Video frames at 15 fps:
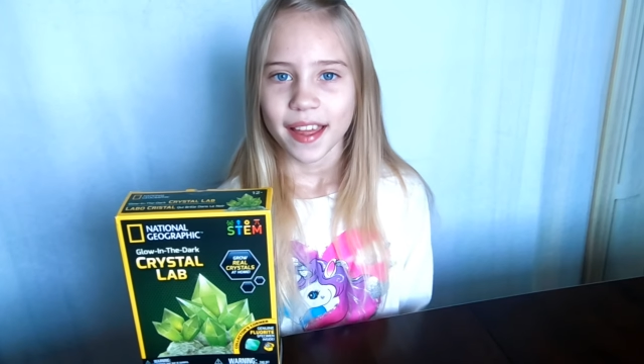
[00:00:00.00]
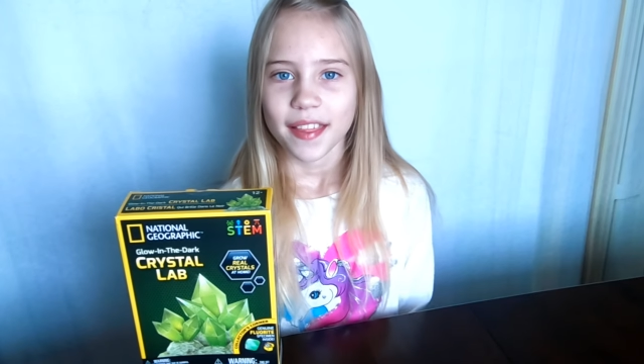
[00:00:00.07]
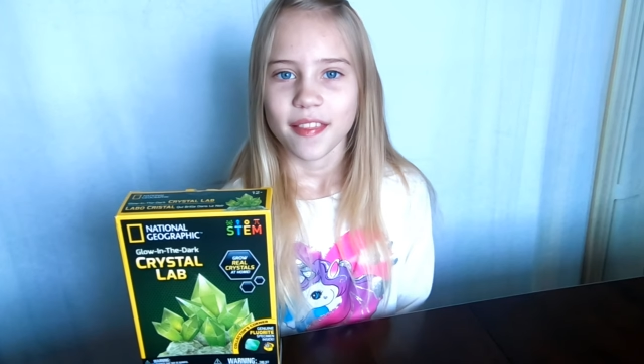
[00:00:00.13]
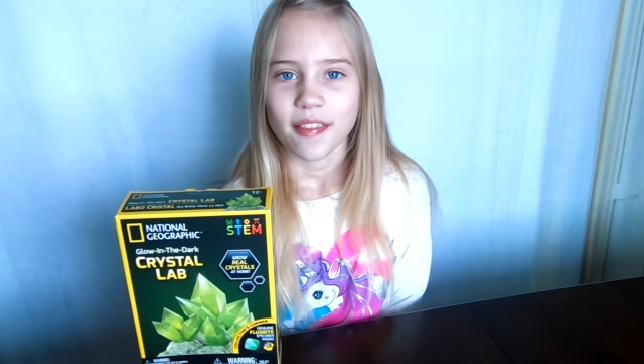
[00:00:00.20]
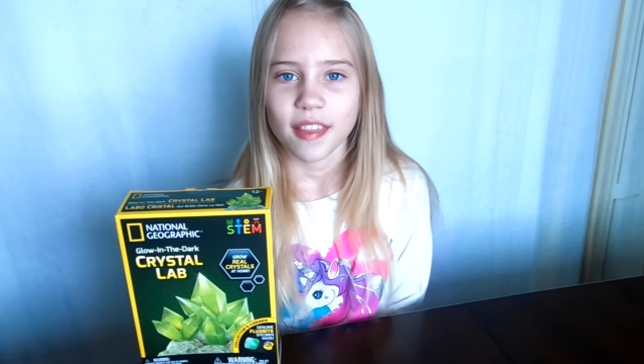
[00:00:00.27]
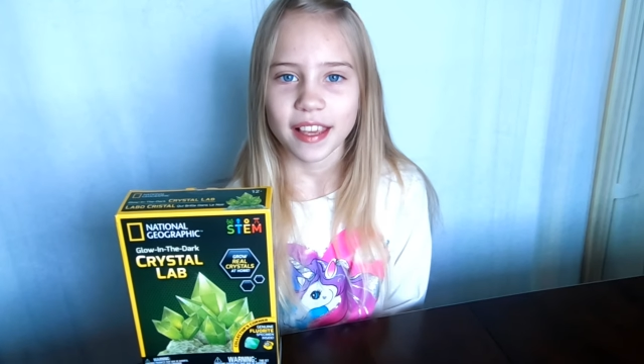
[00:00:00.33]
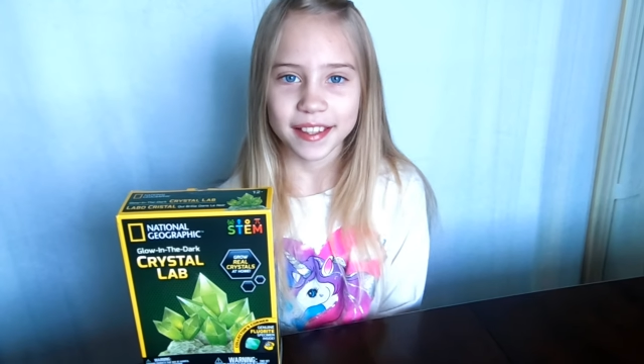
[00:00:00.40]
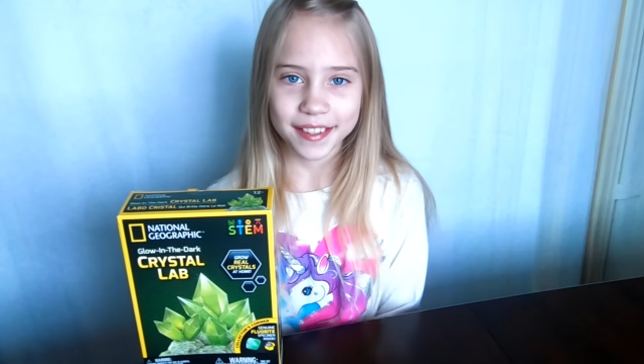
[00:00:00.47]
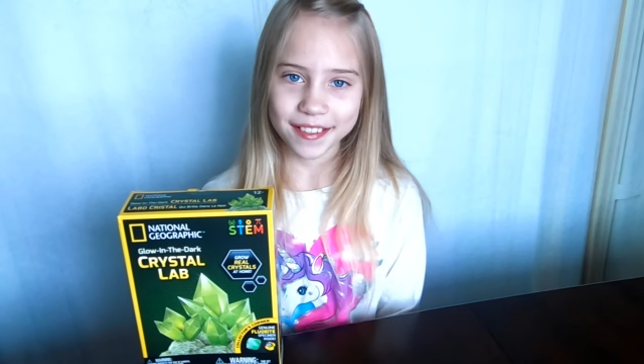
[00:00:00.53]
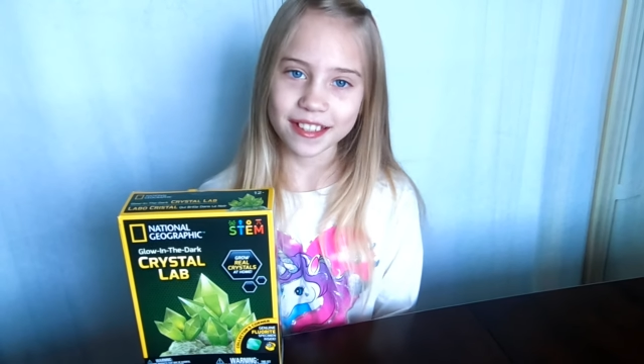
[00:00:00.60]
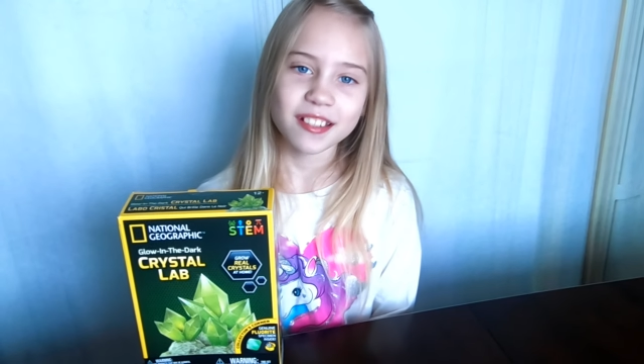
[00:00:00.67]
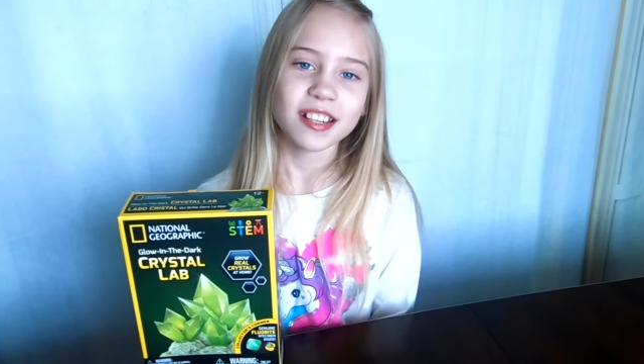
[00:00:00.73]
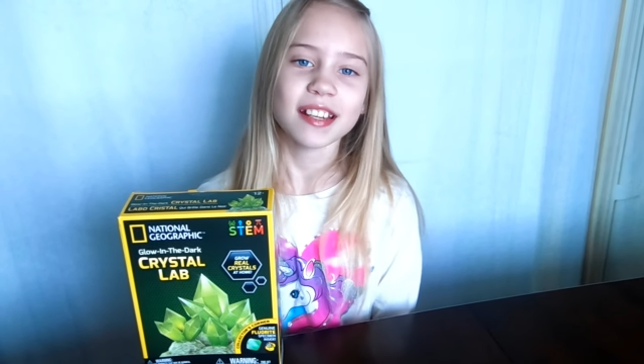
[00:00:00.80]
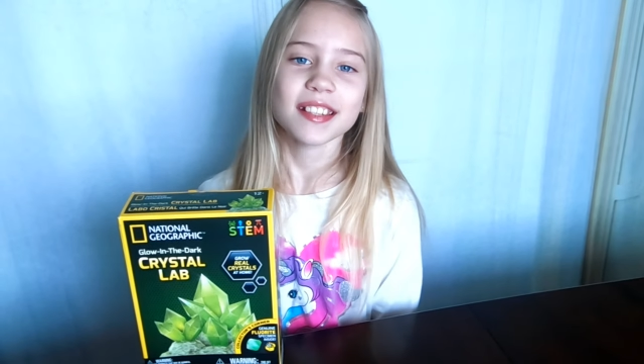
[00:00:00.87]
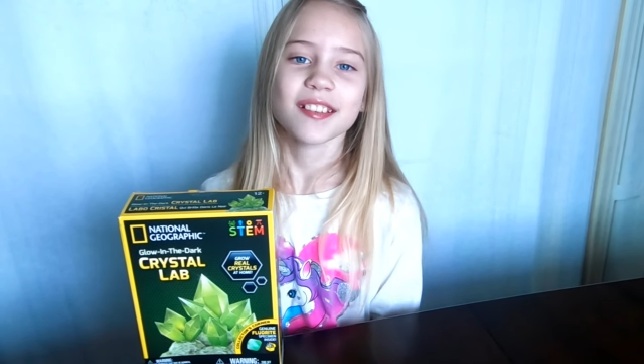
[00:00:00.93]
Thank you to
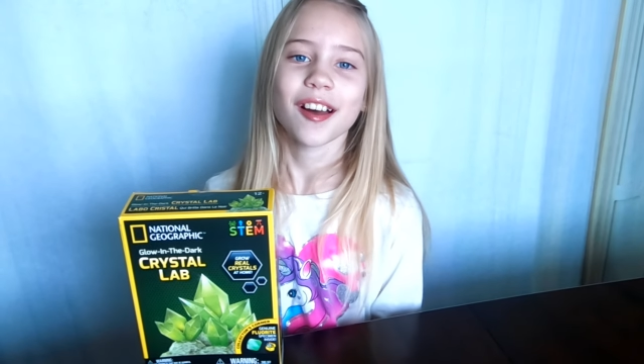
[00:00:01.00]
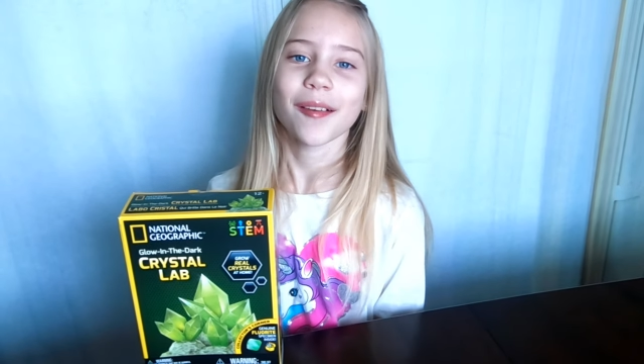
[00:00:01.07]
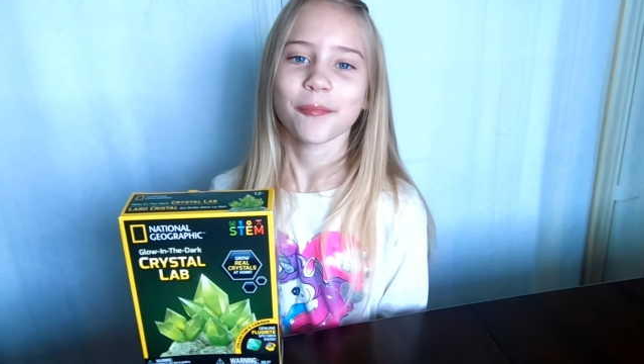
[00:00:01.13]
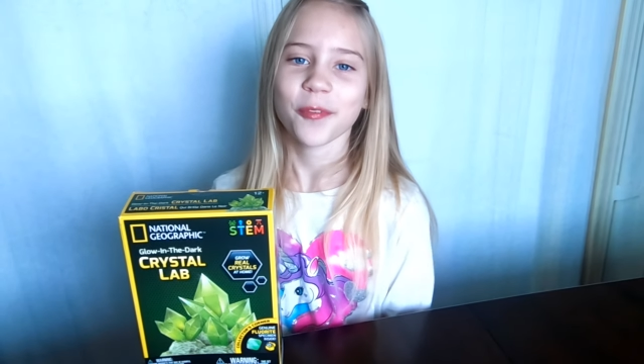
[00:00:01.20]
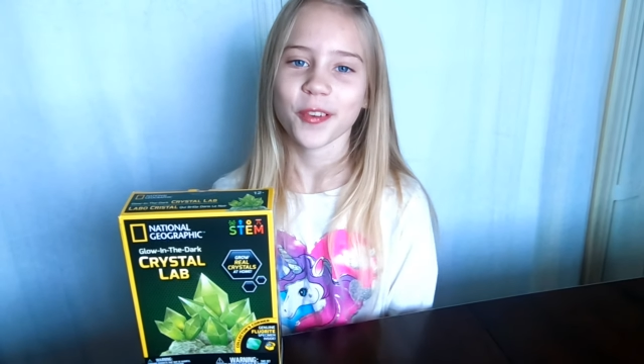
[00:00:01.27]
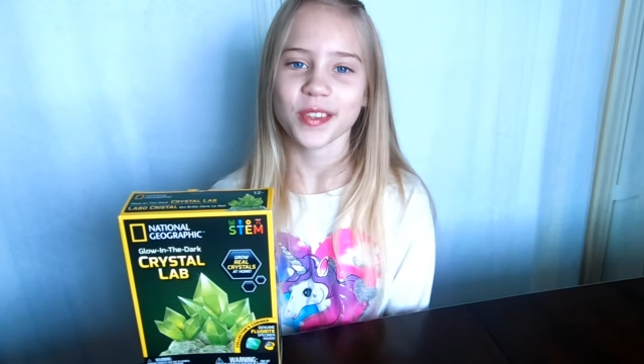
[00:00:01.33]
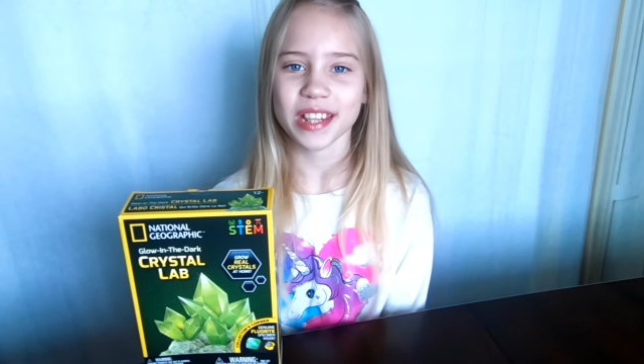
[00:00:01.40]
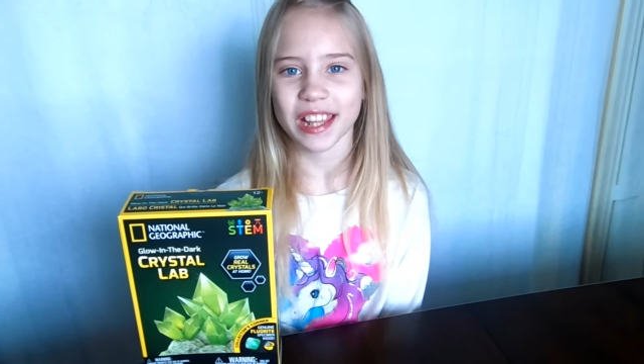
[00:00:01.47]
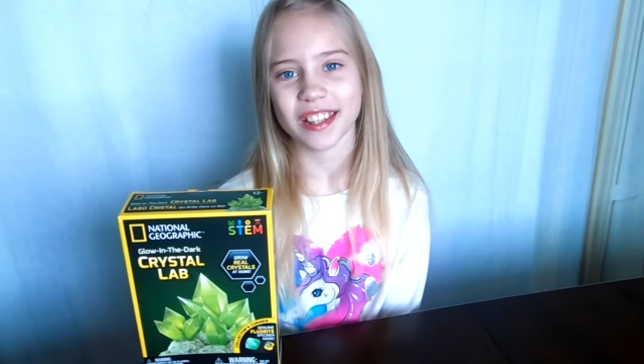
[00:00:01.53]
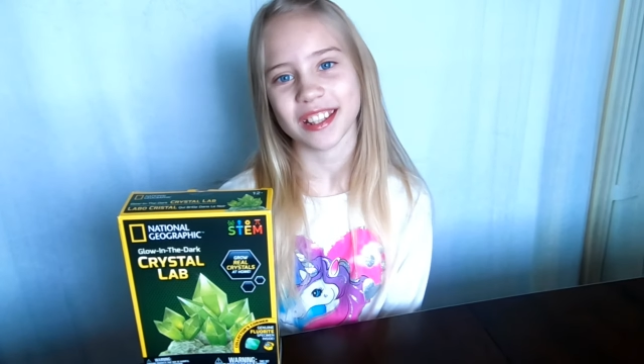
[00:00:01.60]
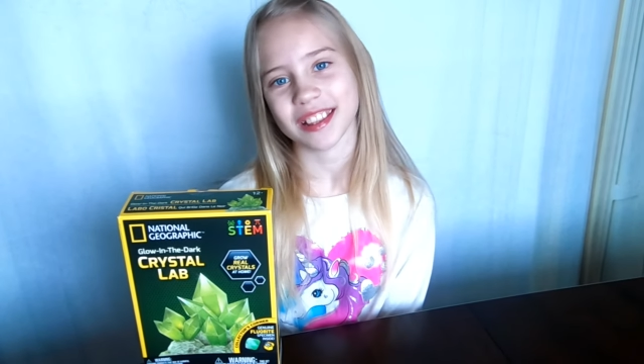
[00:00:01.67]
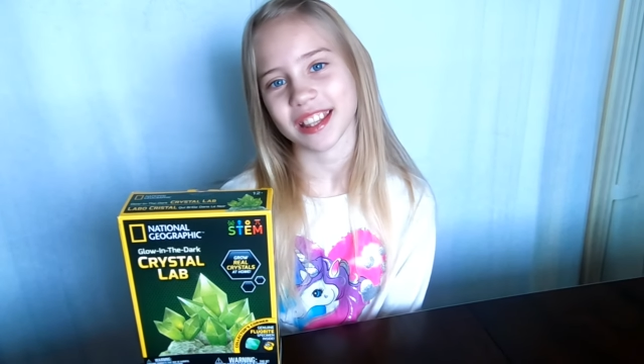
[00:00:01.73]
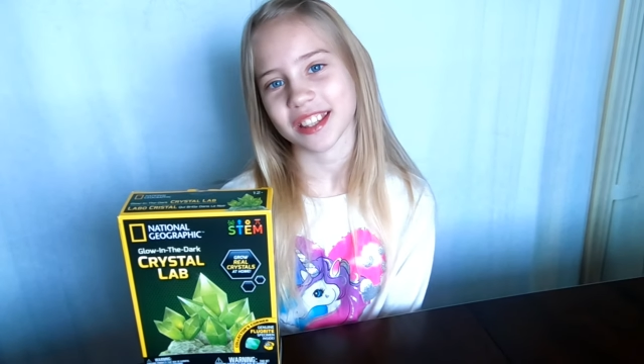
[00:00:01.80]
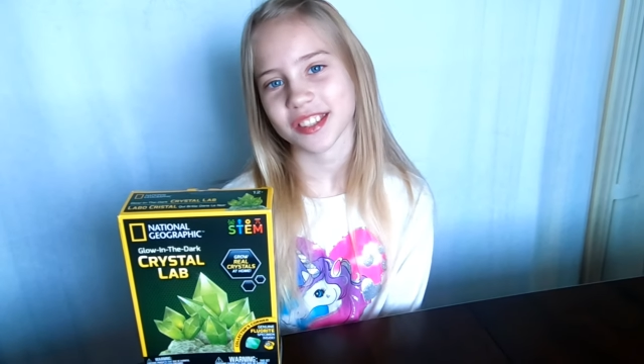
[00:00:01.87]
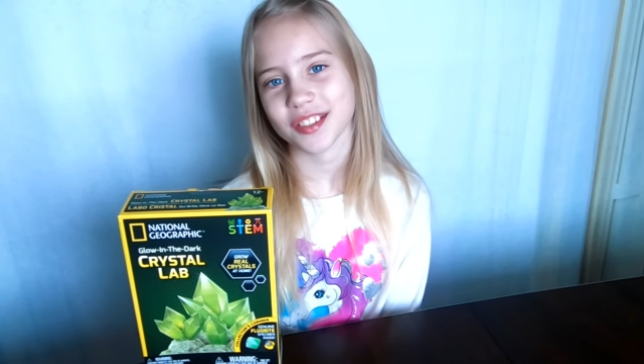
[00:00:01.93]
Chizcomm for
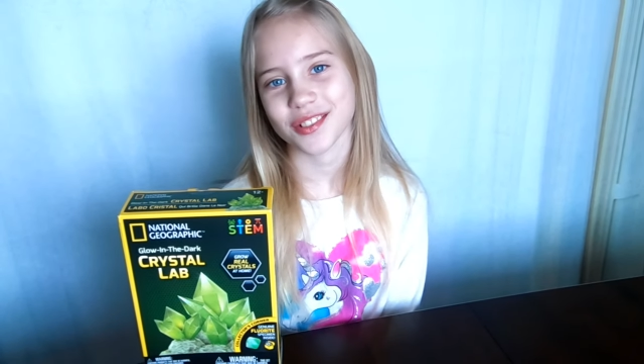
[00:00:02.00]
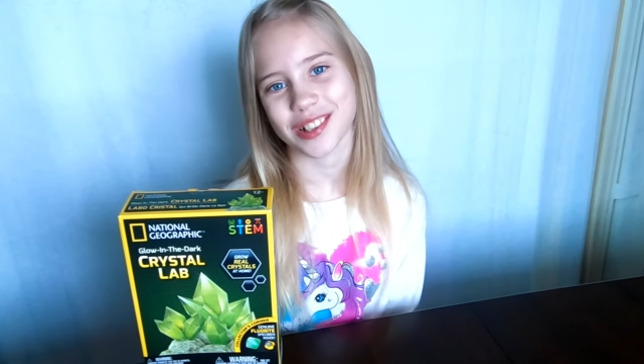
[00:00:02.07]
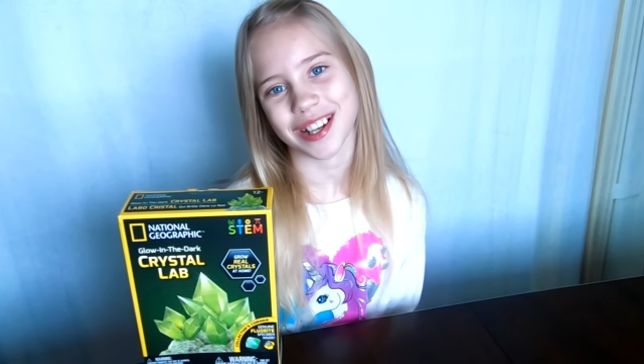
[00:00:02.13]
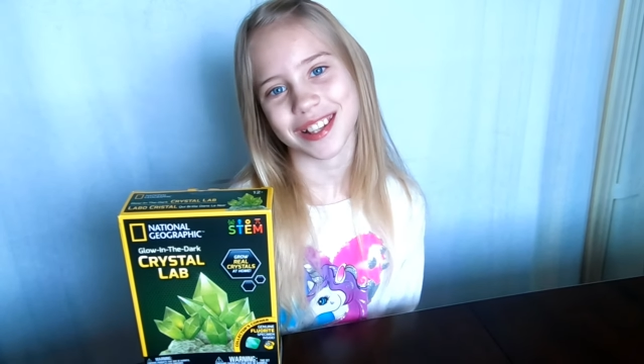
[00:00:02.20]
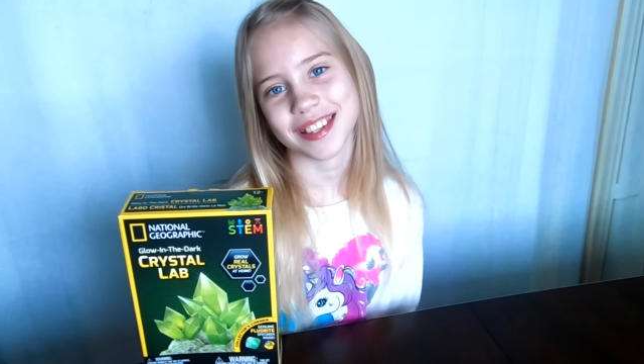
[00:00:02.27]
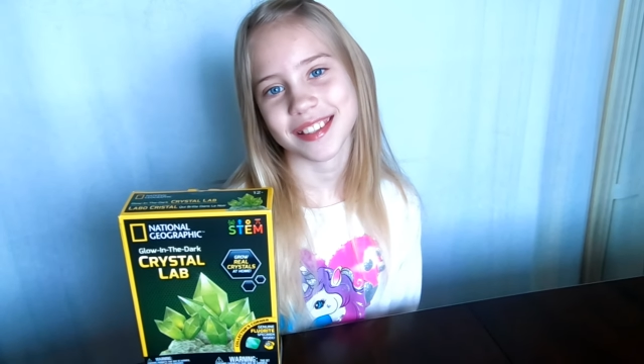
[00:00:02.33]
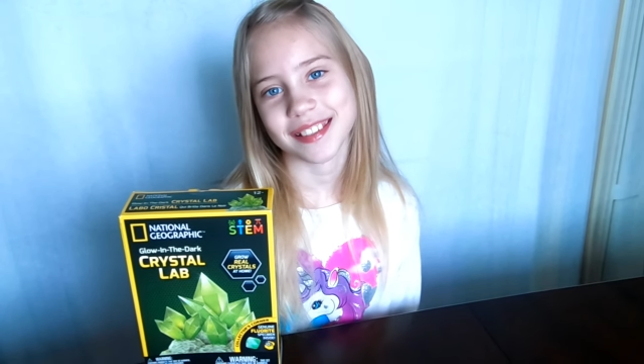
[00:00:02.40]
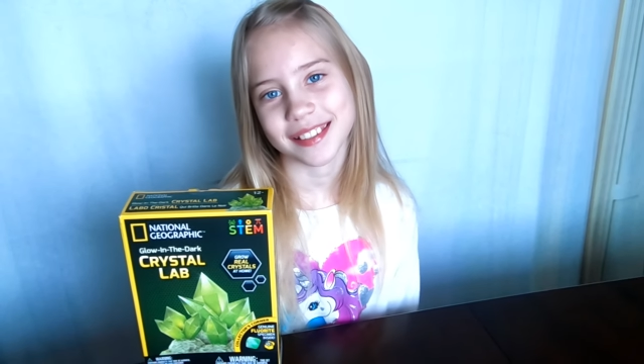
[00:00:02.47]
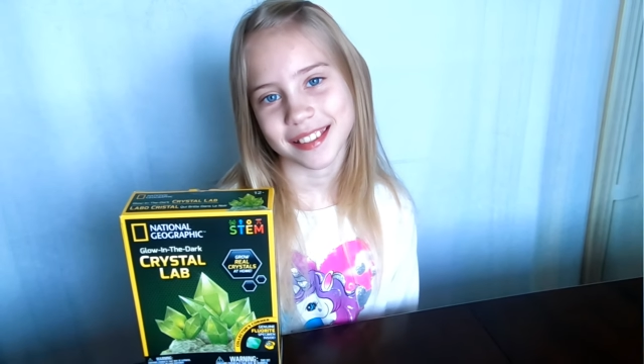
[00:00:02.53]
sending this to us.